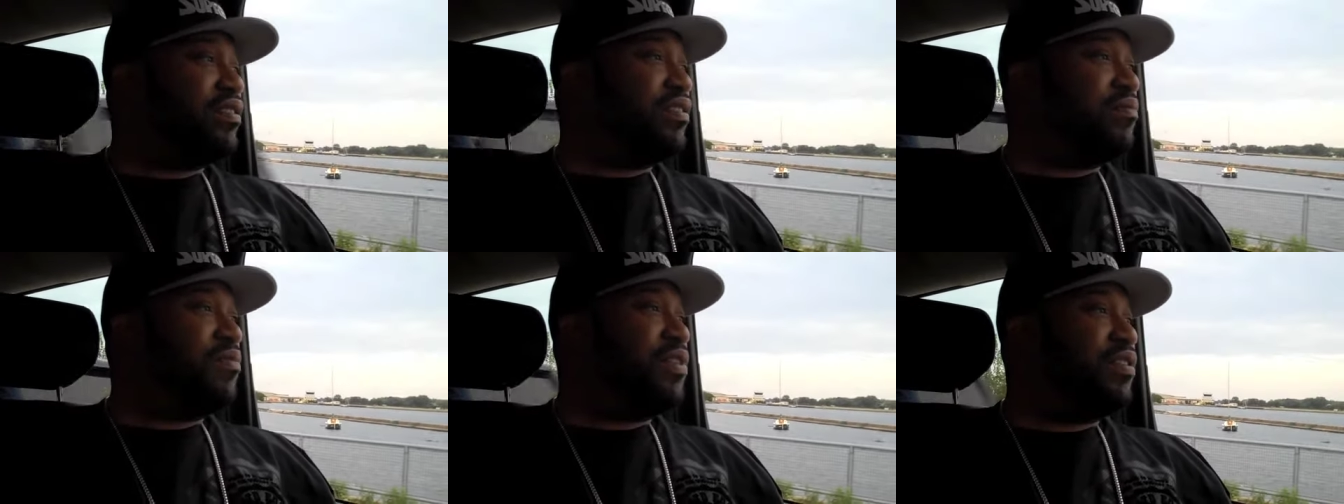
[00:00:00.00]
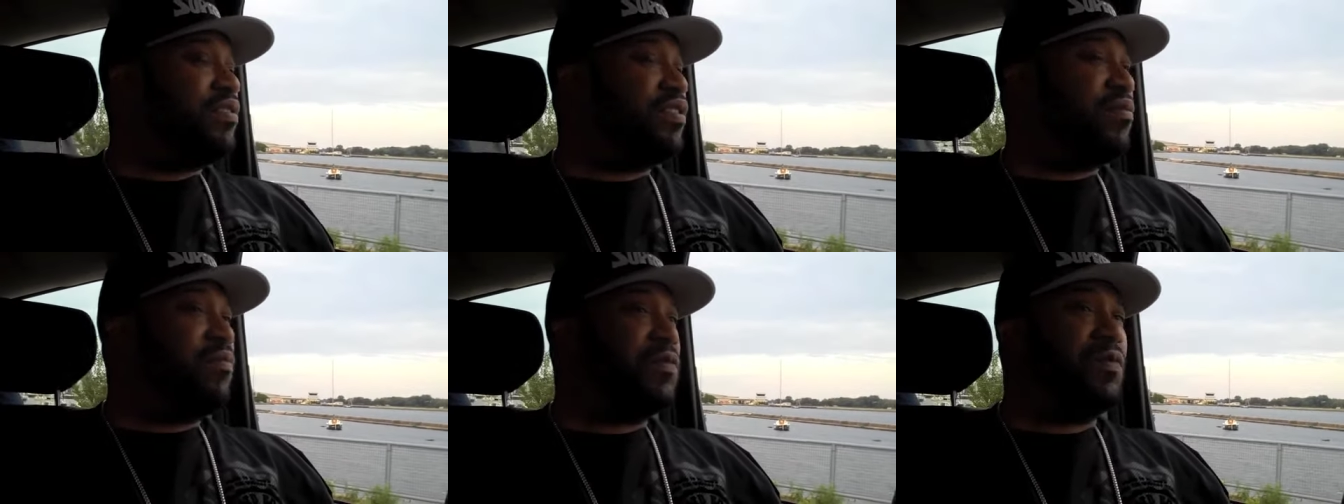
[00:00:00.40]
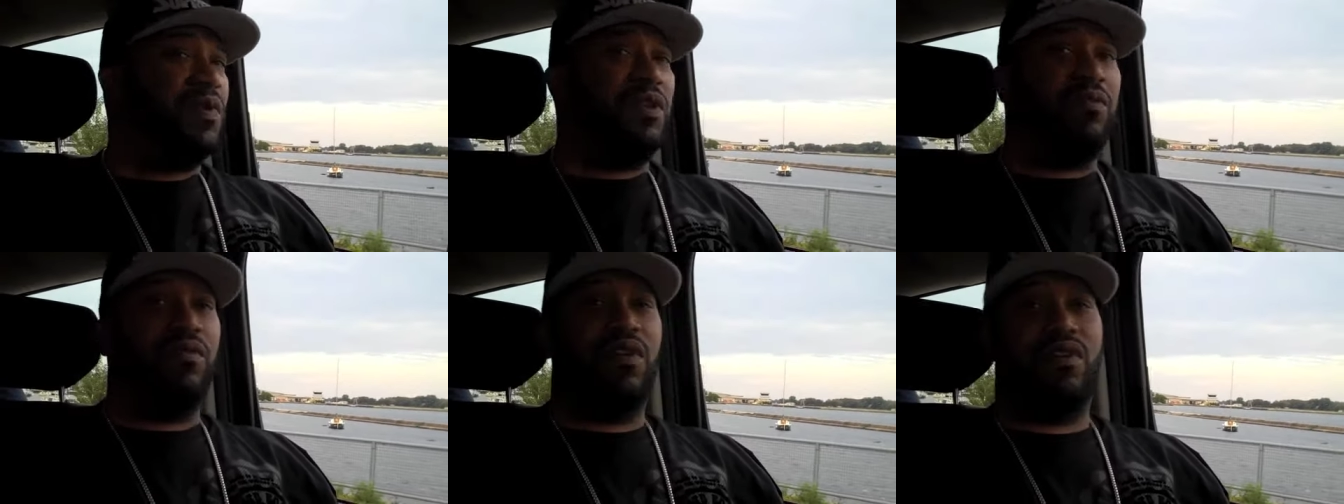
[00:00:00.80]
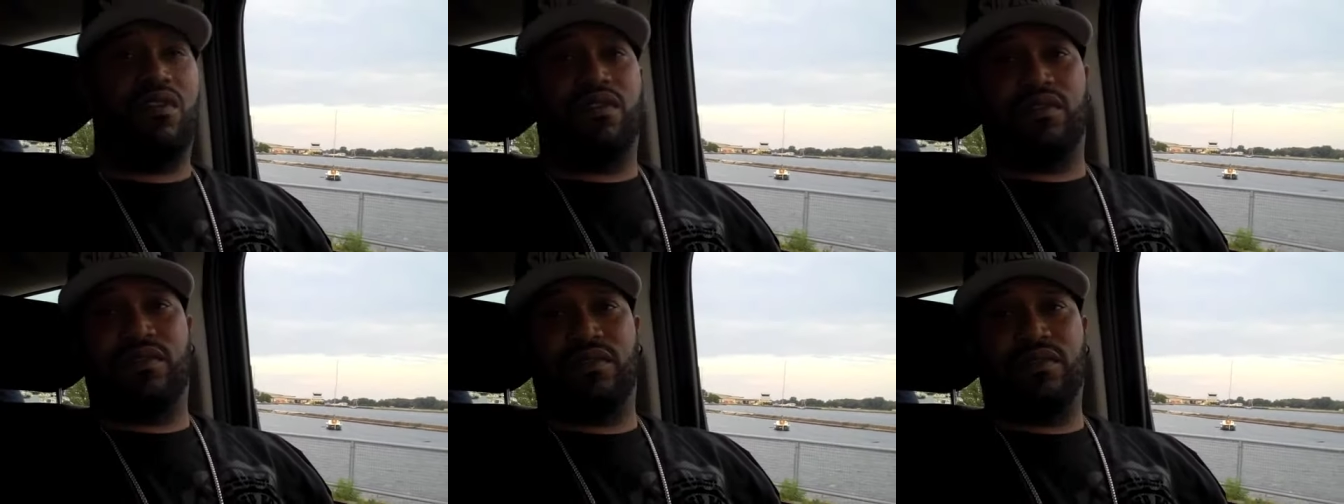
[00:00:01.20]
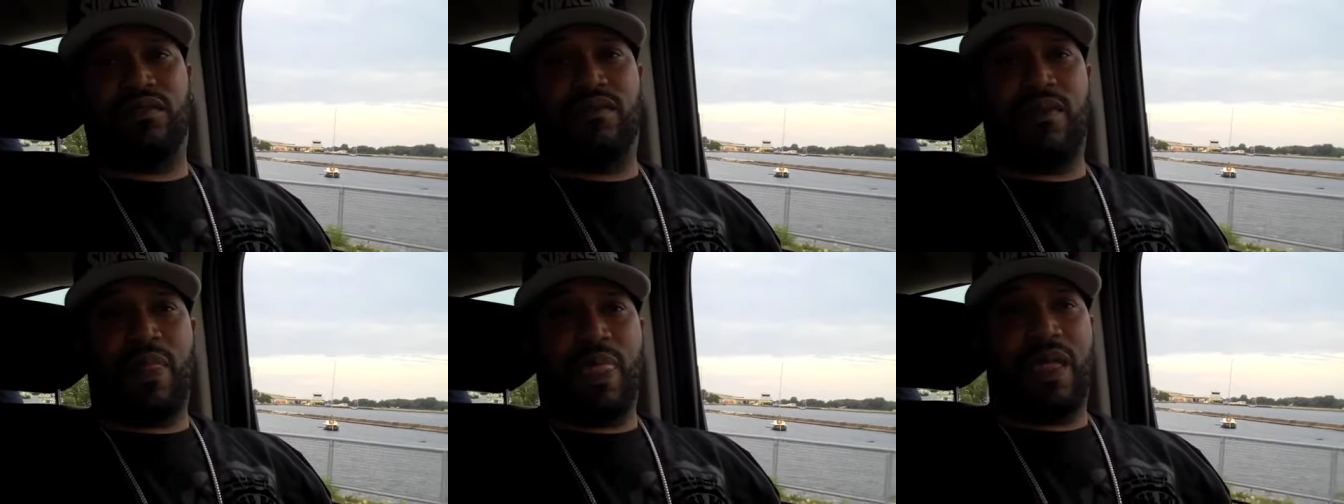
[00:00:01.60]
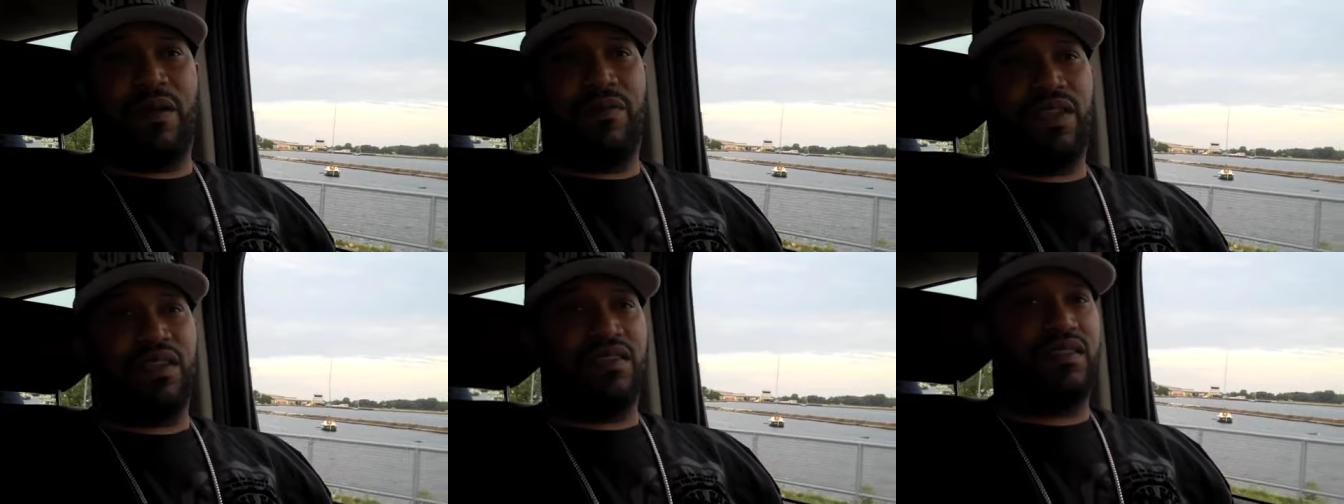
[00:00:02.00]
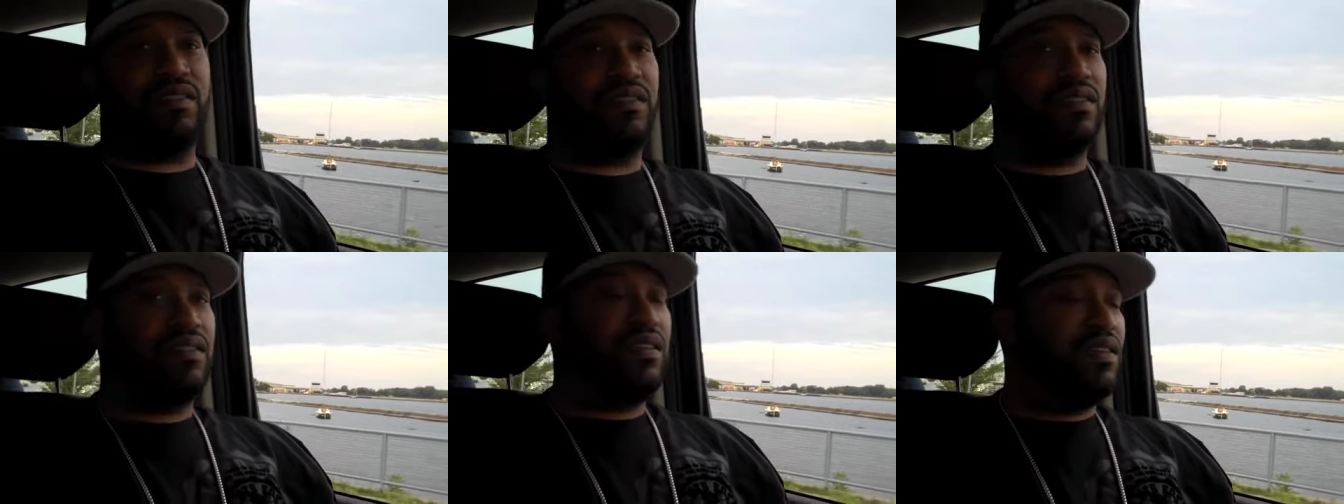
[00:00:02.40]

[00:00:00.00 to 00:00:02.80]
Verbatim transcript: I mean, something's really wrong. I mean, this is